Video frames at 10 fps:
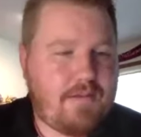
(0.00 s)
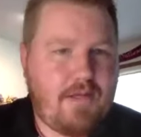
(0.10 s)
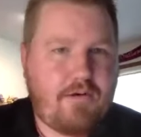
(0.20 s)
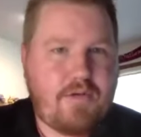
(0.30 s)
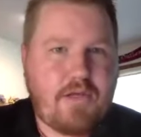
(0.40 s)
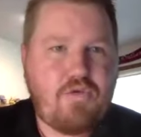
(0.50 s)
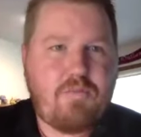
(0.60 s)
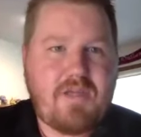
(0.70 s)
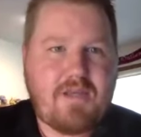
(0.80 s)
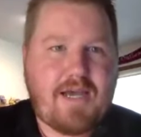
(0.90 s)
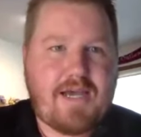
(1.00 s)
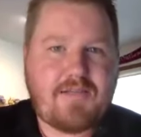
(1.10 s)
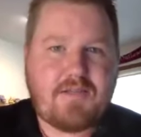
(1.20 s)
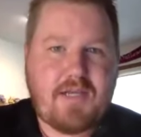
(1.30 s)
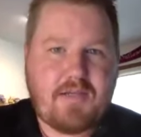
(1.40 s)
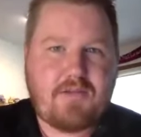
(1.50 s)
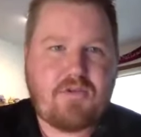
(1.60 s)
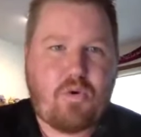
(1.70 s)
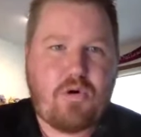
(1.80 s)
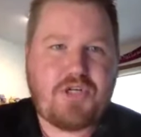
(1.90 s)
you know, that you would be the guy to take the
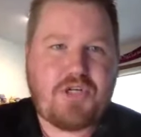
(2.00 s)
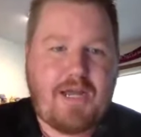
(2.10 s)
torch and